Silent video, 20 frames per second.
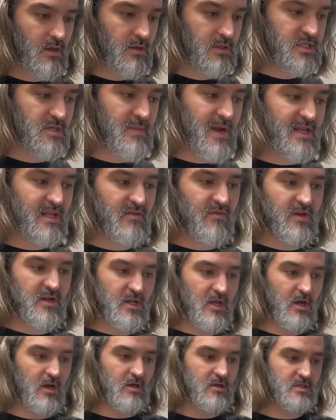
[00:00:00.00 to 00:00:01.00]
to make the
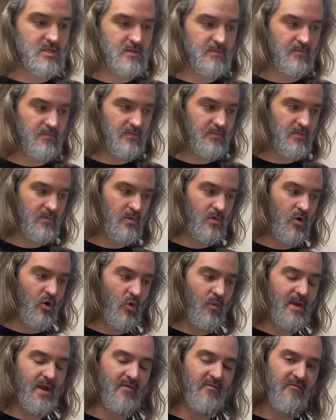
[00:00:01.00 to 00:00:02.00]
videos, or
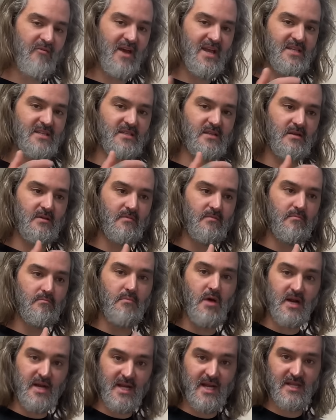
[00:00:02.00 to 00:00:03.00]
we invest
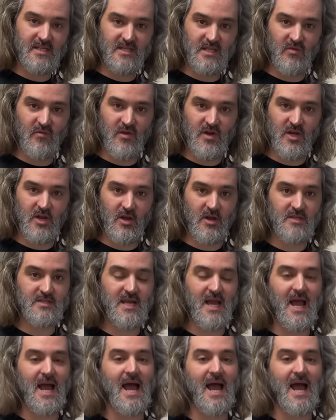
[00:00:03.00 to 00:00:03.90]
money into the videos,